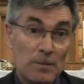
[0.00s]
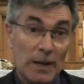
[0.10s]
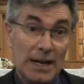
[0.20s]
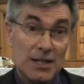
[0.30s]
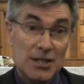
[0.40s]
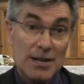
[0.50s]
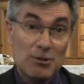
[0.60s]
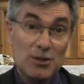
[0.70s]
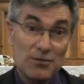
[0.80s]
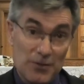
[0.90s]
Uh, she
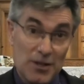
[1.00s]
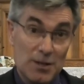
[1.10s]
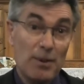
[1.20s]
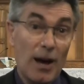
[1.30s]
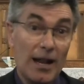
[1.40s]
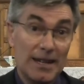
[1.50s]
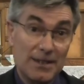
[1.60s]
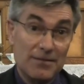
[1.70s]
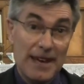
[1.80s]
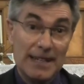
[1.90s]
was the first pilot,
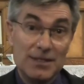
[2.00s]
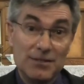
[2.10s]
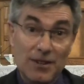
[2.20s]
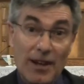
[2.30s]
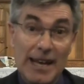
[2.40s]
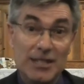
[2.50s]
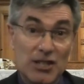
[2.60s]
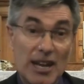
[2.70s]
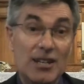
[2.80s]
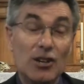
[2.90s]
in fact, to fly a
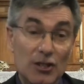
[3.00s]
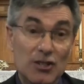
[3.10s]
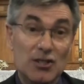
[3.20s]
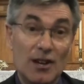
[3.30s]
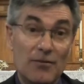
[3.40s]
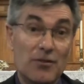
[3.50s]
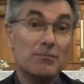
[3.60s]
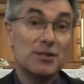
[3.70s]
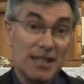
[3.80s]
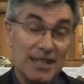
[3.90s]
jet non stop from
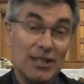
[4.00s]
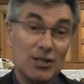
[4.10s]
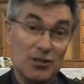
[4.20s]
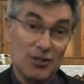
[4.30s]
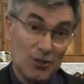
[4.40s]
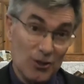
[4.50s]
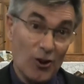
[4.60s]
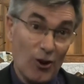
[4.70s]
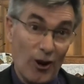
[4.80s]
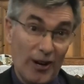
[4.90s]
Sydney to New
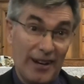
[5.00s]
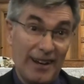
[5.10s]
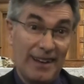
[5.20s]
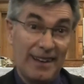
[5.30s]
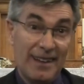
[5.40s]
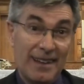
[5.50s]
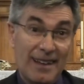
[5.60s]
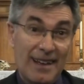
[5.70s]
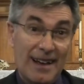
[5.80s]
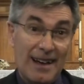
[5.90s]
York.
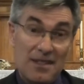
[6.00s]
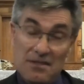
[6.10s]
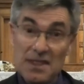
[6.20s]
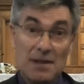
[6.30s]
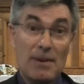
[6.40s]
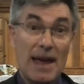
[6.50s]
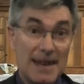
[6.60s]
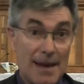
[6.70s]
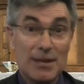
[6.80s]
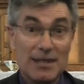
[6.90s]
Then the
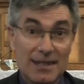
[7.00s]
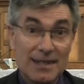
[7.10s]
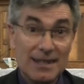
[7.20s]
pandemic hit.